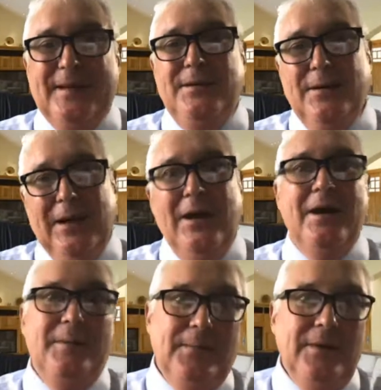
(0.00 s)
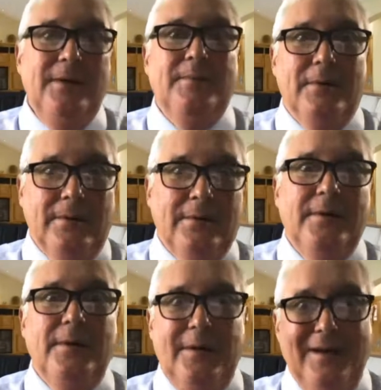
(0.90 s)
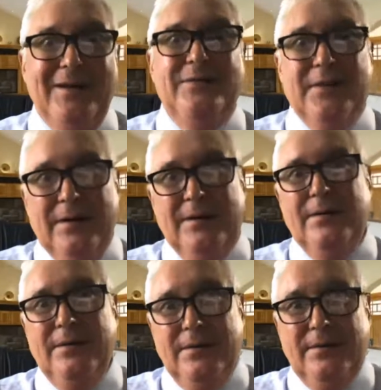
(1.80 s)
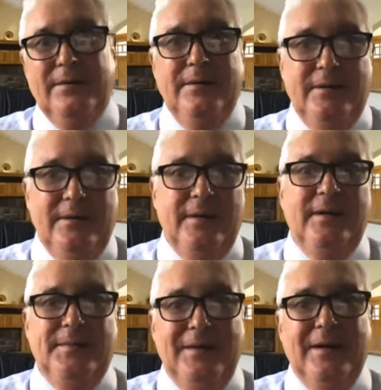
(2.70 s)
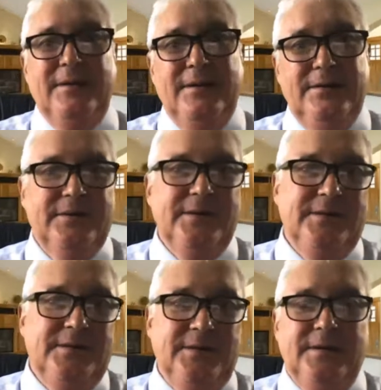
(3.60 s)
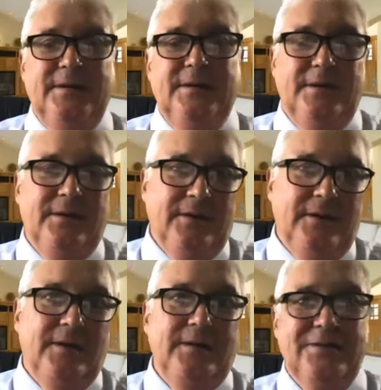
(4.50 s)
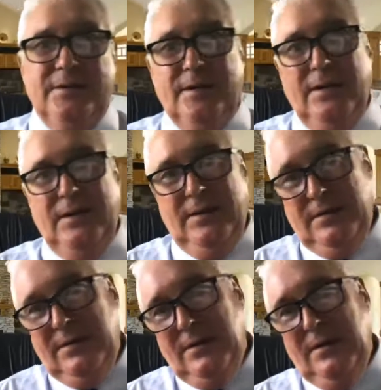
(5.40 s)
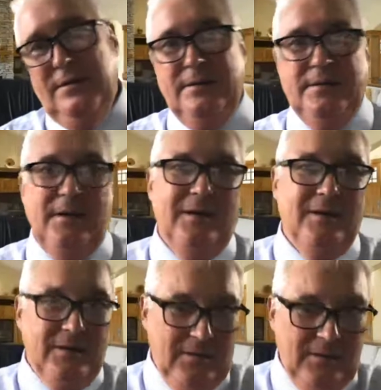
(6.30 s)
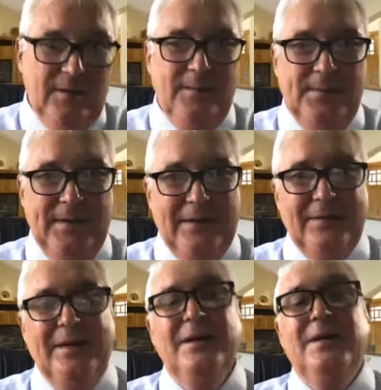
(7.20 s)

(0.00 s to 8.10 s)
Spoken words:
You can't be boring and drone on and be uninteresting and not educate and not entertain and not empower.